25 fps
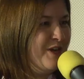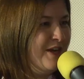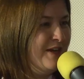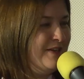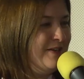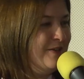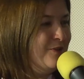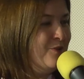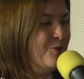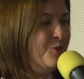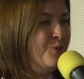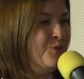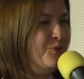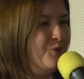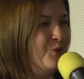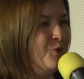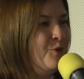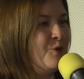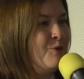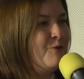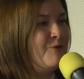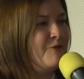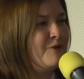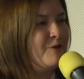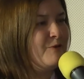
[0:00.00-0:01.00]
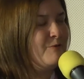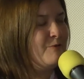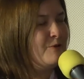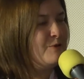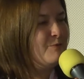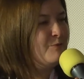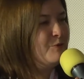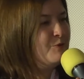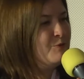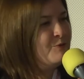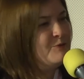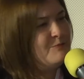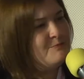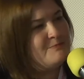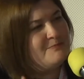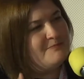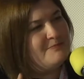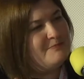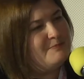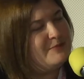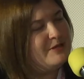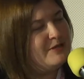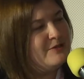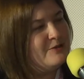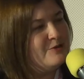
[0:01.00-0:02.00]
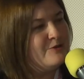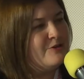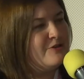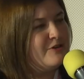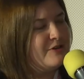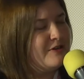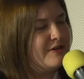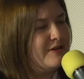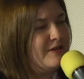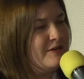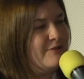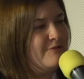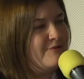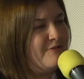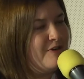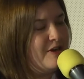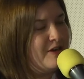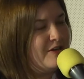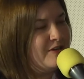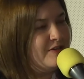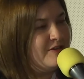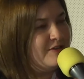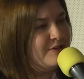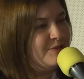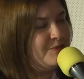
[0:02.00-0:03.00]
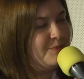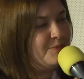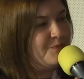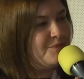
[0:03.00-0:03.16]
and observer, what would be your key finding?